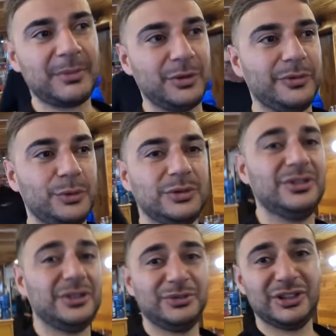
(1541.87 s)
But we've
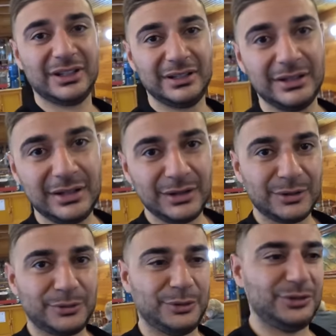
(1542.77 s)
ordered some chicken,
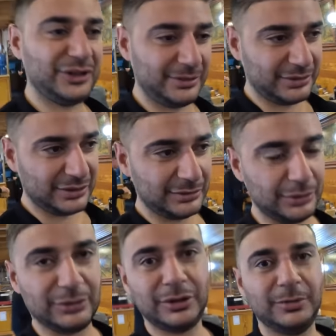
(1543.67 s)
grilled chips,
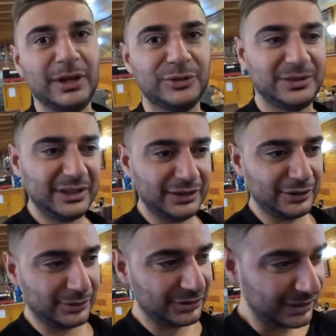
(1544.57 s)
well, no, mashed
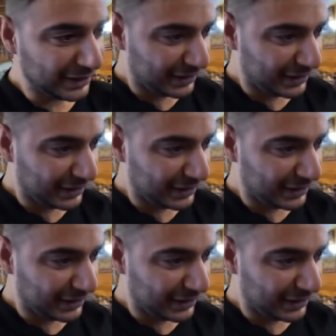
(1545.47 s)
potatoes,